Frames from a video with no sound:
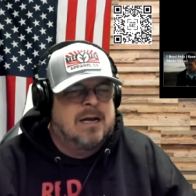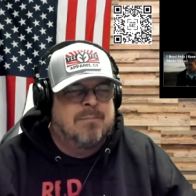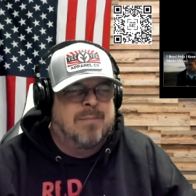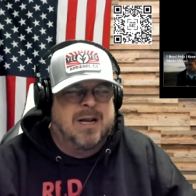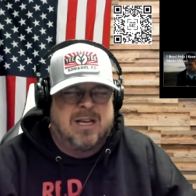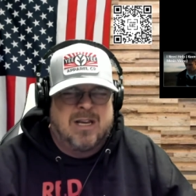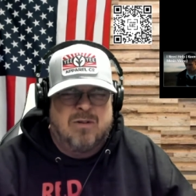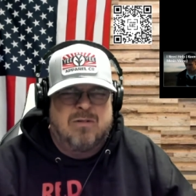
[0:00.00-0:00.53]

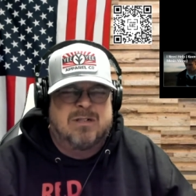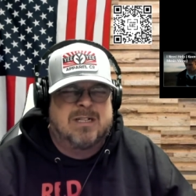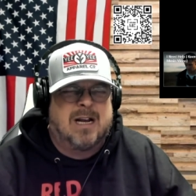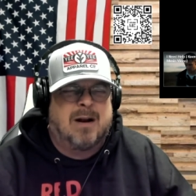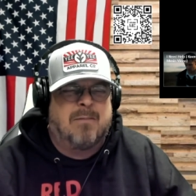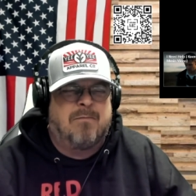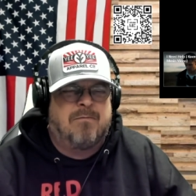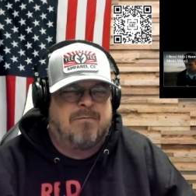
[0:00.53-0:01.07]
But you
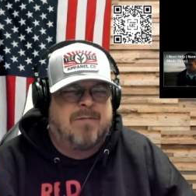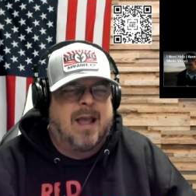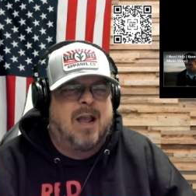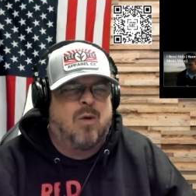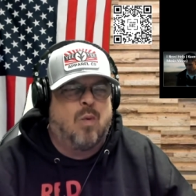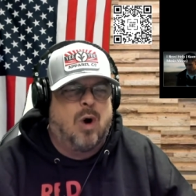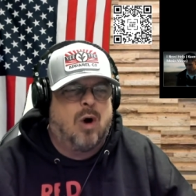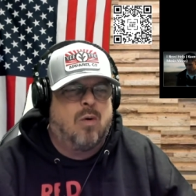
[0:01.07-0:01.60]
said a
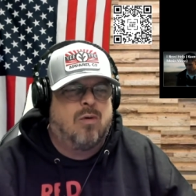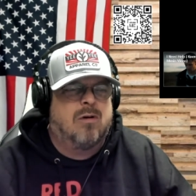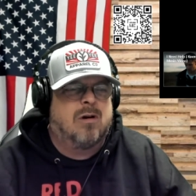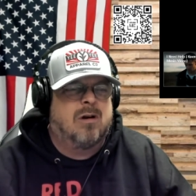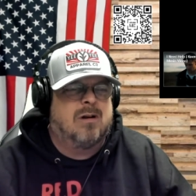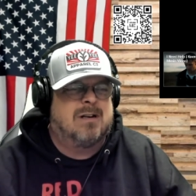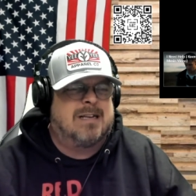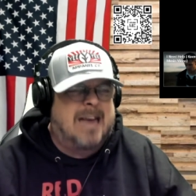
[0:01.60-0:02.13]
fake woke.
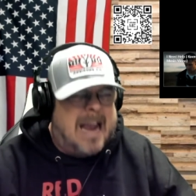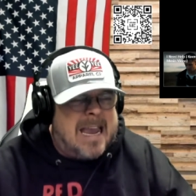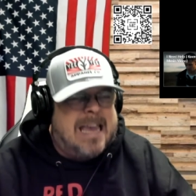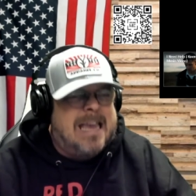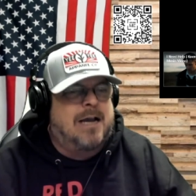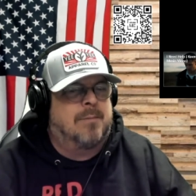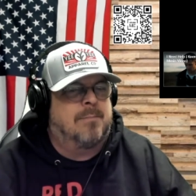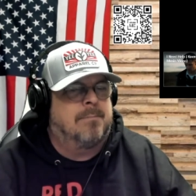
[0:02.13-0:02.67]

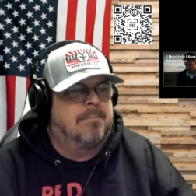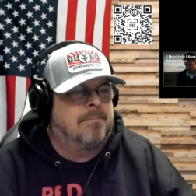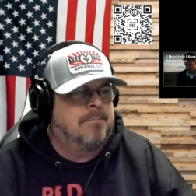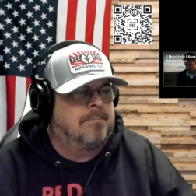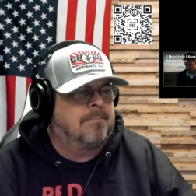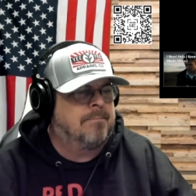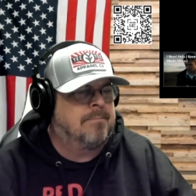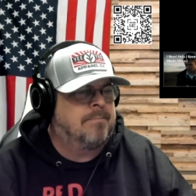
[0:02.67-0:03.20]
Damn.
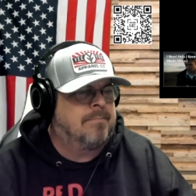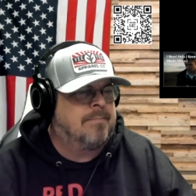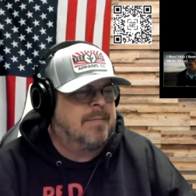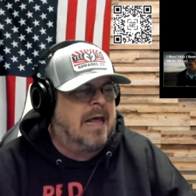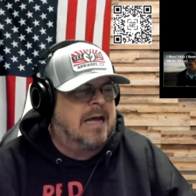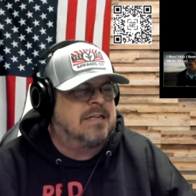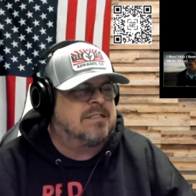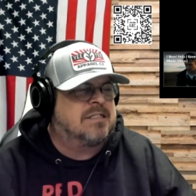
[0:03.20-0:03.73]

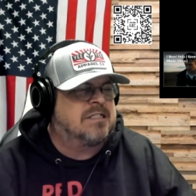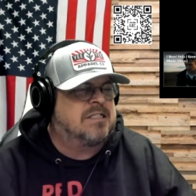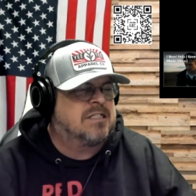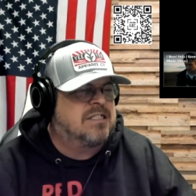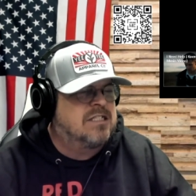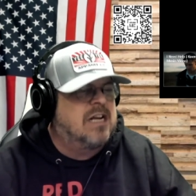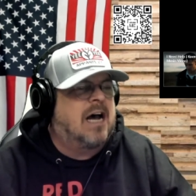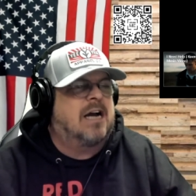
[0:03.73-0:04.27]
That
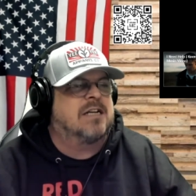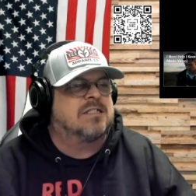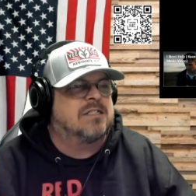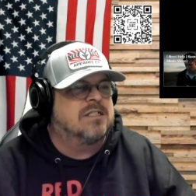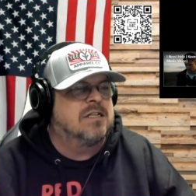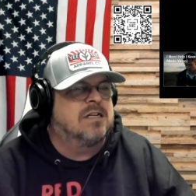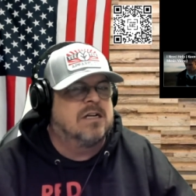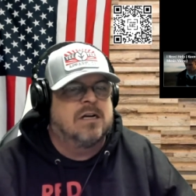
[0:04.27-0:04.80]

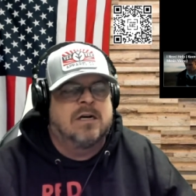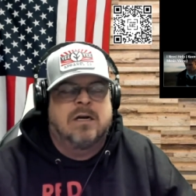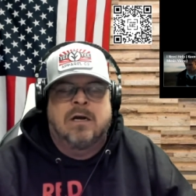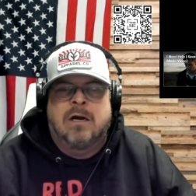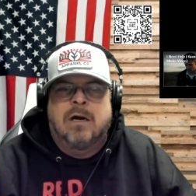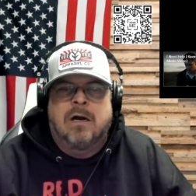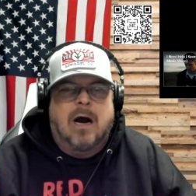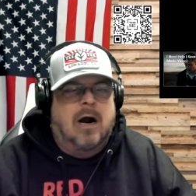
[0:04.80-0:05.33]
sucks.
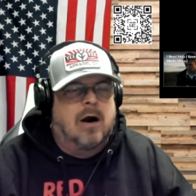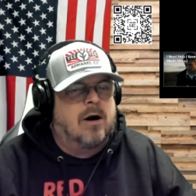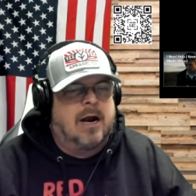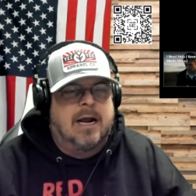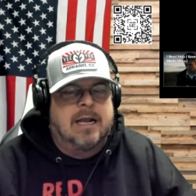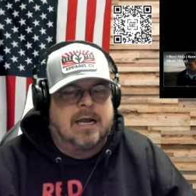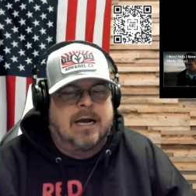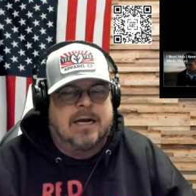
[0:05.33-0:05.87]
All
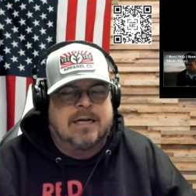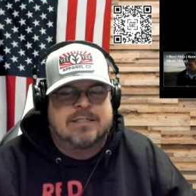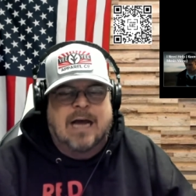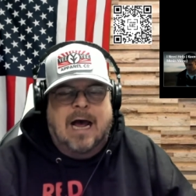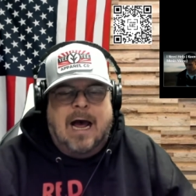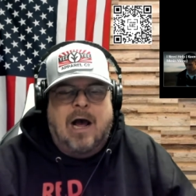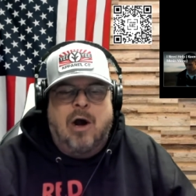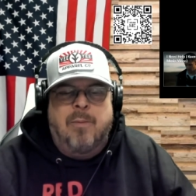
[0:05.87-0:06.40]
right, guys.
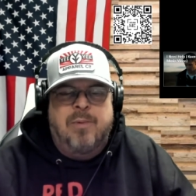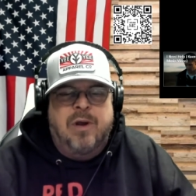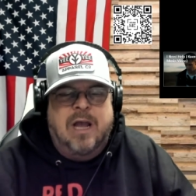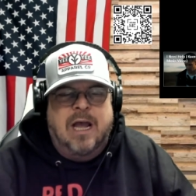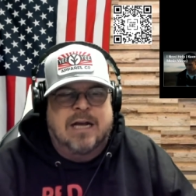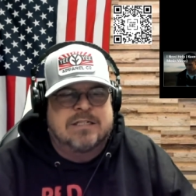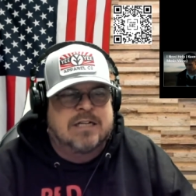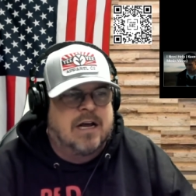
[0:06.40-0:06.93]
I hope you
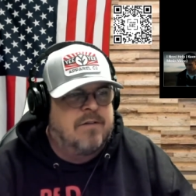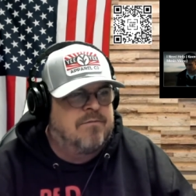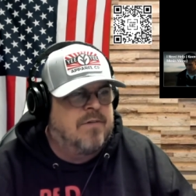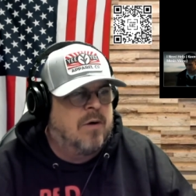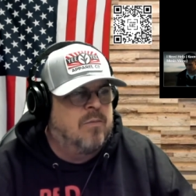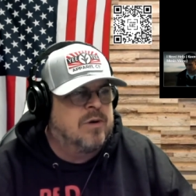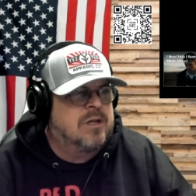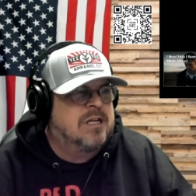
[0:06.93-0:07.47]
guys had
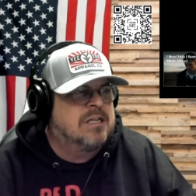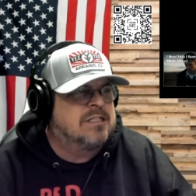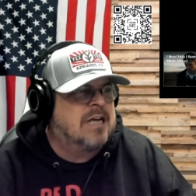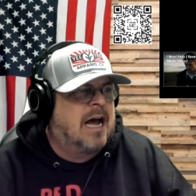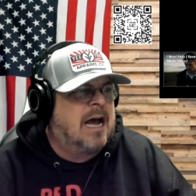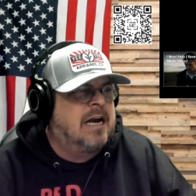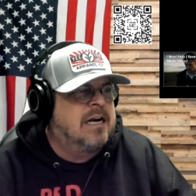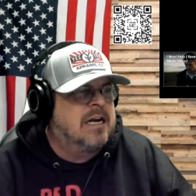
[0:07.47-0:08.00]
fun with this.
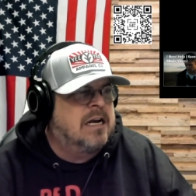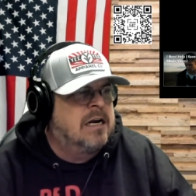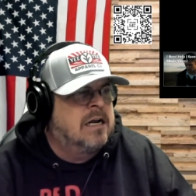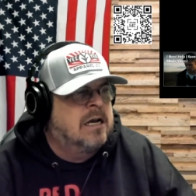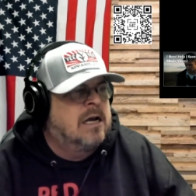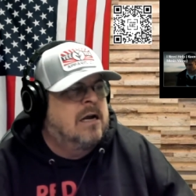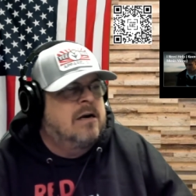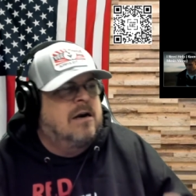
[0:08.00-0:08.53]
I did.
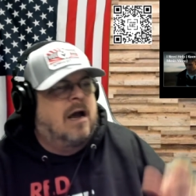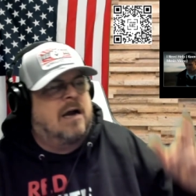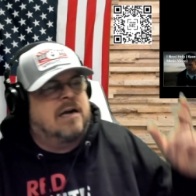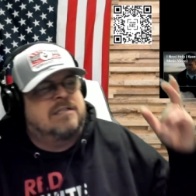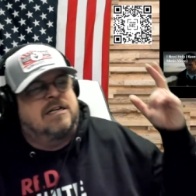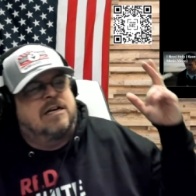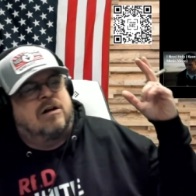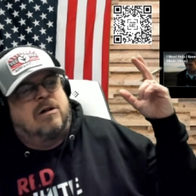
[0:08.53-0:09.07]

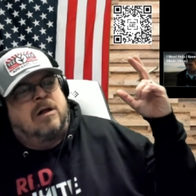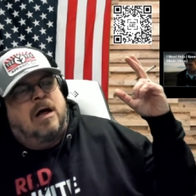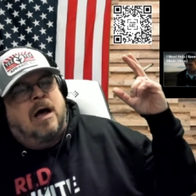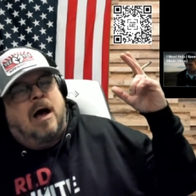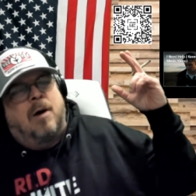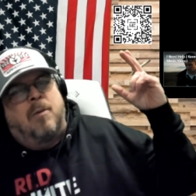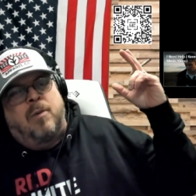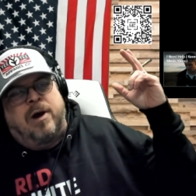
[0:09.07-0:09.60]
Knox Hill,
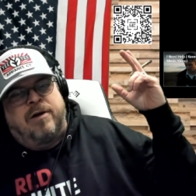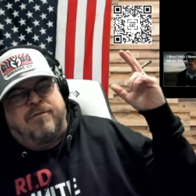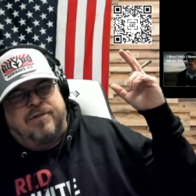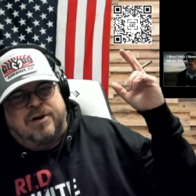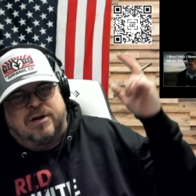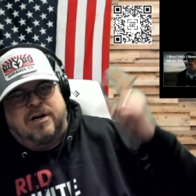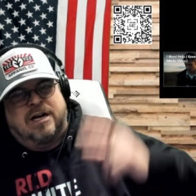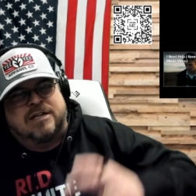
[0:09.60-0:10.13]
I'm waiting for
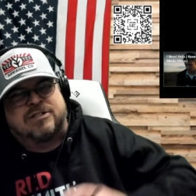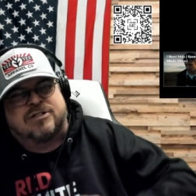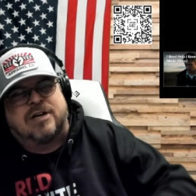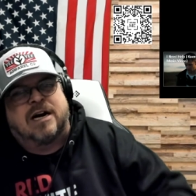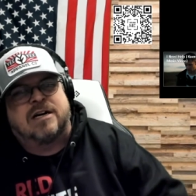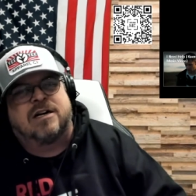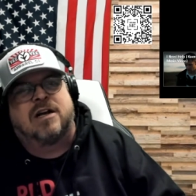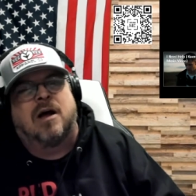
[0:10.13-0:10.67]
your next
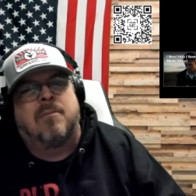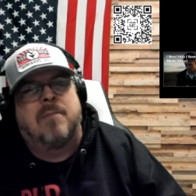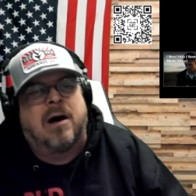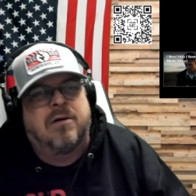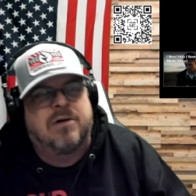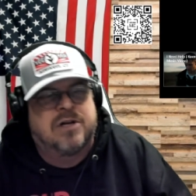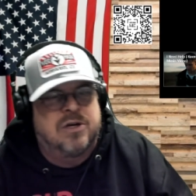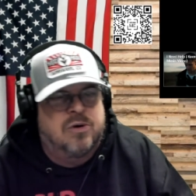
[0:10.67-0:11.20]
track to come
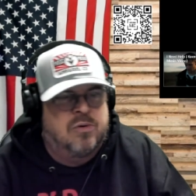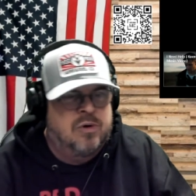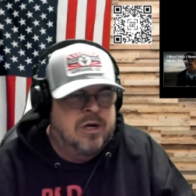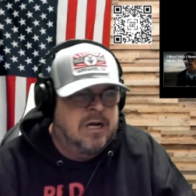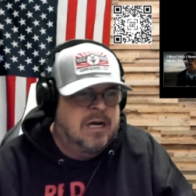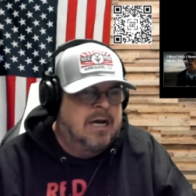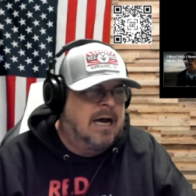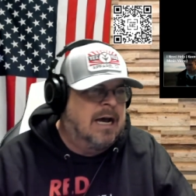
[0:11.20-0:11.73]
out too.
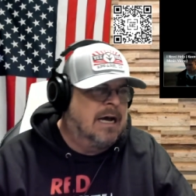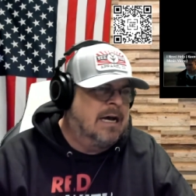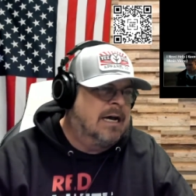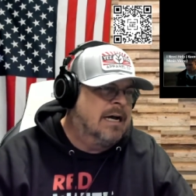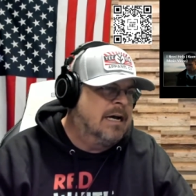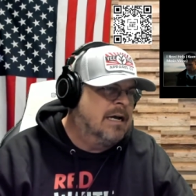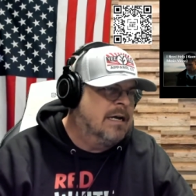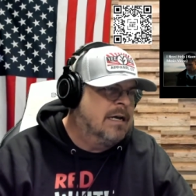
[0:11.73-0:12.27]

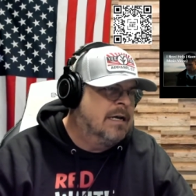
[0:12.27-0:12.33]
Uh,